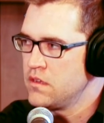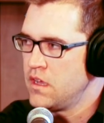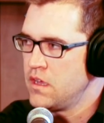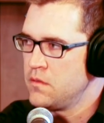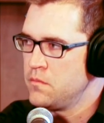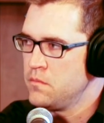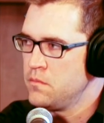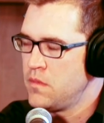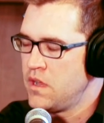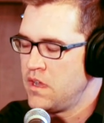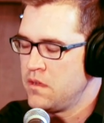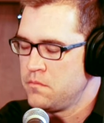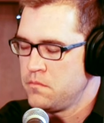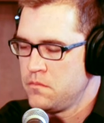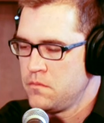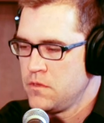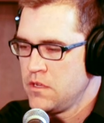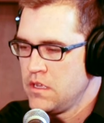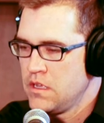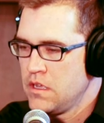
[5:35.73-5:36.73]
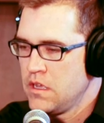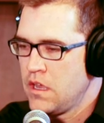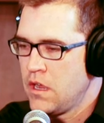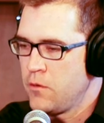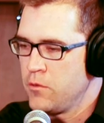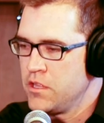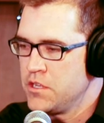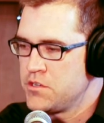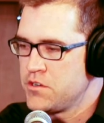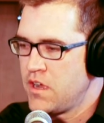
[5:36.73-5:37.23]
I
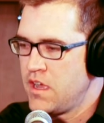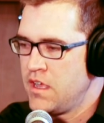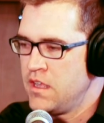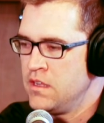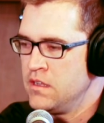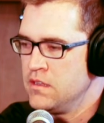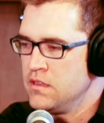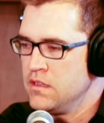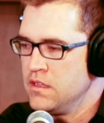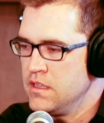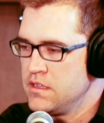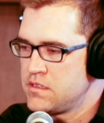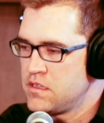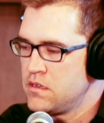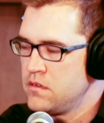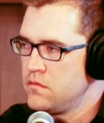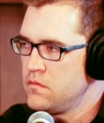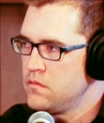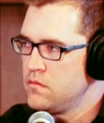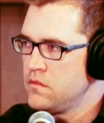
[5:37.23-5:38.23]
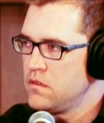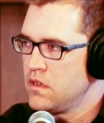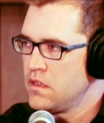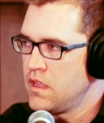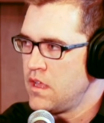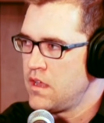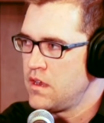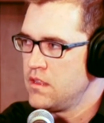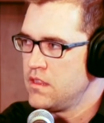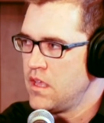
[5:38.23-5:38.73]
really try and listen a
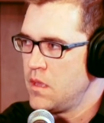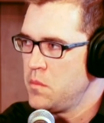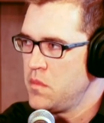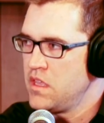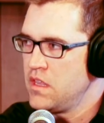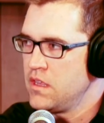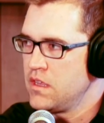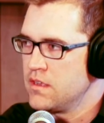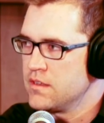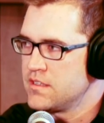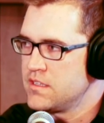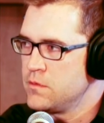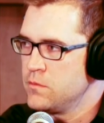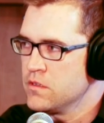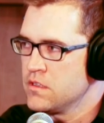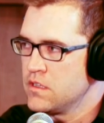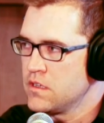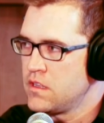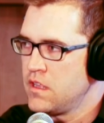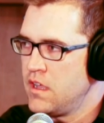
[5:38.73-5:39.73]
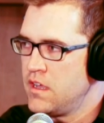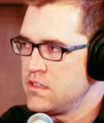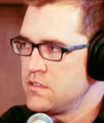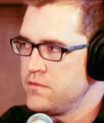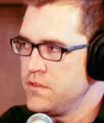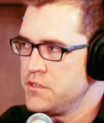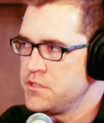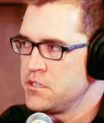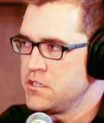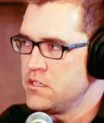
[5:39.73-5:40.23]
lot in that meeting and see what the client's
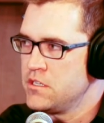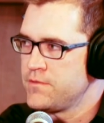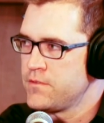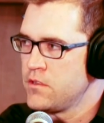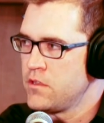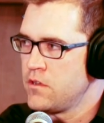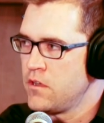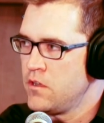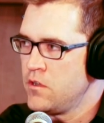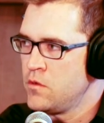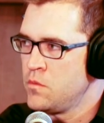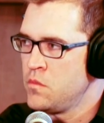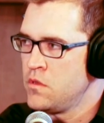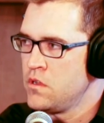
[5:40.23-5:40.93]
vision is for their home.